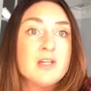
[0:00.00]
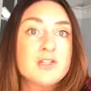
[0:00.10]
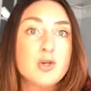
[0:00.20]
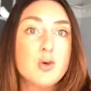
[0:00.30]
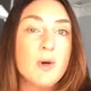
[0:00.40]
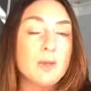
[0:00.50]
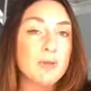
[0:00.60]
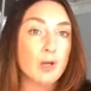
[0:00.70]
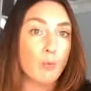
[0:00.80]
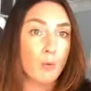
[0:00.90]
So you wanna
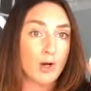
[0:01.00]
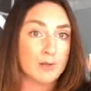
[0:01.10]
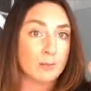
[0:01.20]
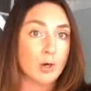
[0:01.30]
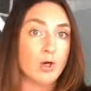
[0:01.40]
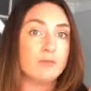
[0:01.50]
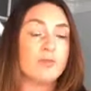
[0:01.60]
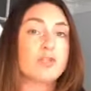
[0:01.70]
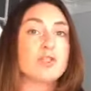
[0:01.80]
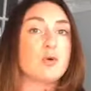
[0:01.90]
pick one part of
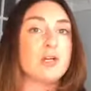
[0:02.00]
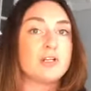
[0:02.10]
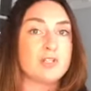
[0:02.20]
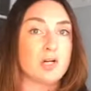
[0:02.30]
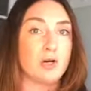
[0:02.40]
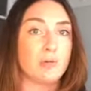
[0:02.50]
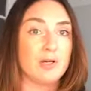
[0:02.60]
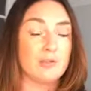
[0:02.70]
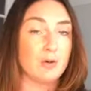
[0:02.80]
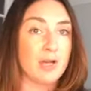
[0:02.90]
your story to start
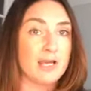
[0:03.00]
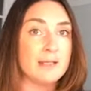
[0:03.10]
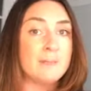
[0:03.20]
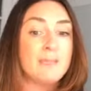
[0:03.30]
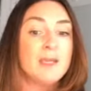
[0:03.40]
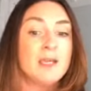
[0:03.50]
with, okay?